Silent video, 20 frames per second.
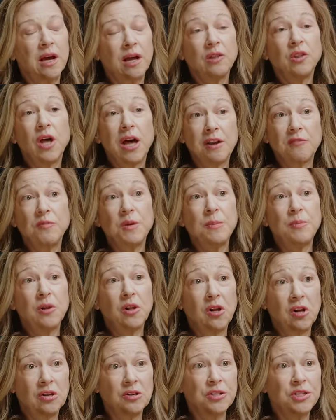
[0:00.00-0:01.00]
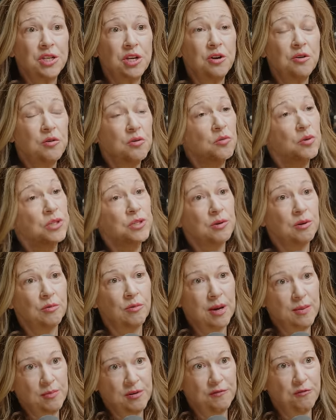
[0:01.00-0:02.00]
A lot of people also will do it
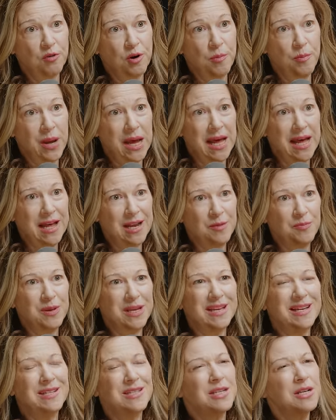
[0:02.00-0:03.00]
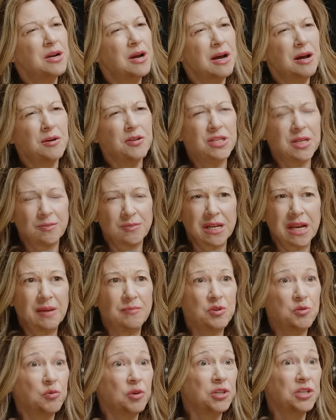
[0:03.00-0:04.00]
right before bed, because you know how
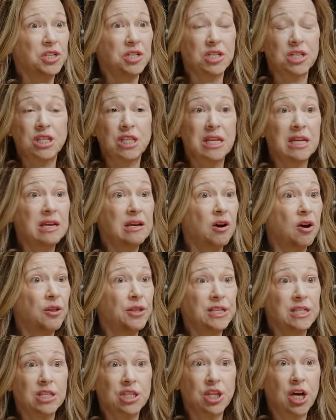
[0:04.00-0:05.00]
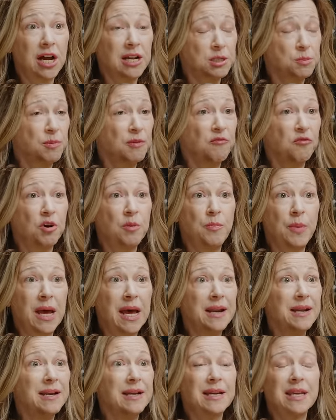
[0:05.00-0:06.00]
sometimes we'll just think all these thoughts before
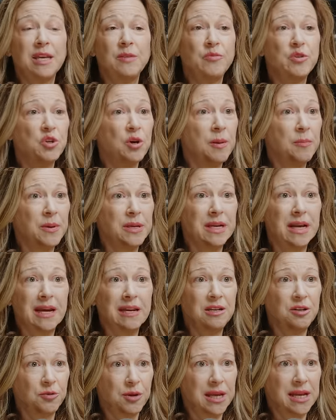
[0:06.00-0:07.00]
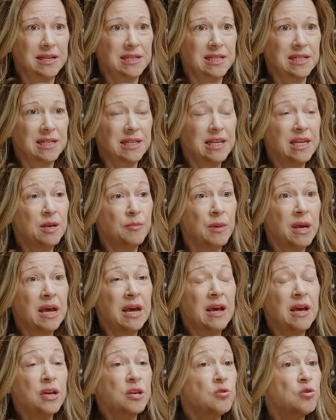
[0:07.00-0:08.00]
bed and it keeps you up at night and you can't sleep.
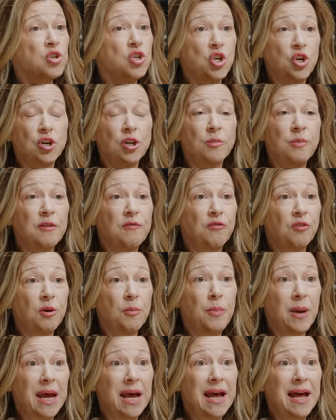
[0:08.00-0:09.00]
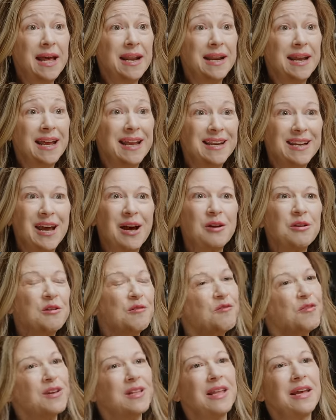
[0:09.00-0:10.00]
You journal before bed and now
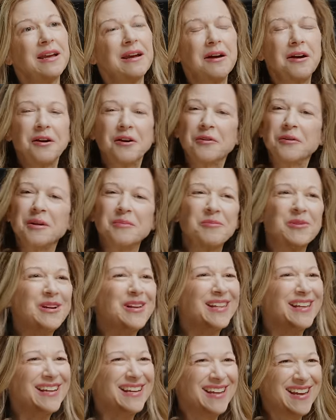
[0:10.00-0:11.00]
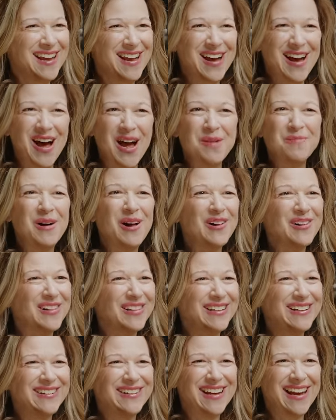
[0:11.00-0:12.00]
you feel like, oh, I'm really, I'm all
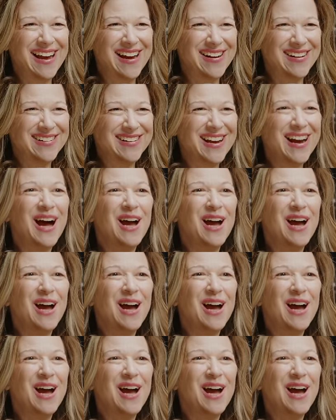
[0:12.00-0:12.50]
cleared out.